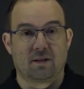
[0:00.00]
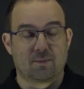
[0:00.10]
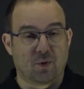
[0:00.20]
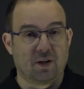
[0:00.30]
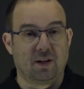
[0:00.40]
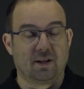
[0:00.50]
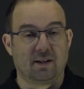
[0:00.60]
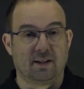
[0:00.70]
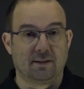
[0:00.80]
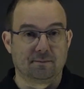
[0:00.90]
It's pretty
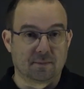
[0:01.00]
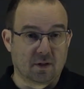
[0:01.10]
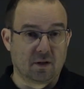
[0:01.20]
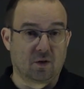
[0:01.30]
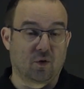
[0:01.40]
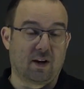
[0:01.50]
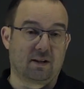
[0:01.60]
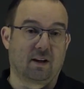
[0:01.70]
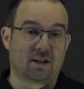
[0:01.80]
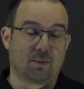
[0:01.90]

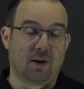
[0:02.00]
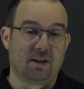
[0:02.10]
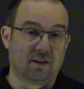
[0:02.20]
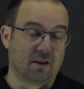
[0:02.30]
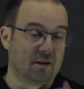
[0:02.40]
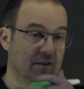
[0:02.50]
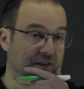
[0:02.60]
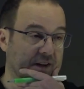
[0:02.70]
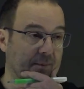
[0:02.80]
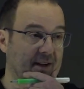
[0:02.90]
great explaining the
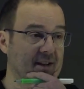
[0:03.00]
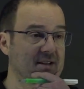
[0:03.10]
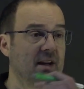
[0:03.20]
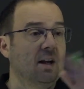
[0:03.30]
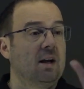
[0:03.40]
fundamentals.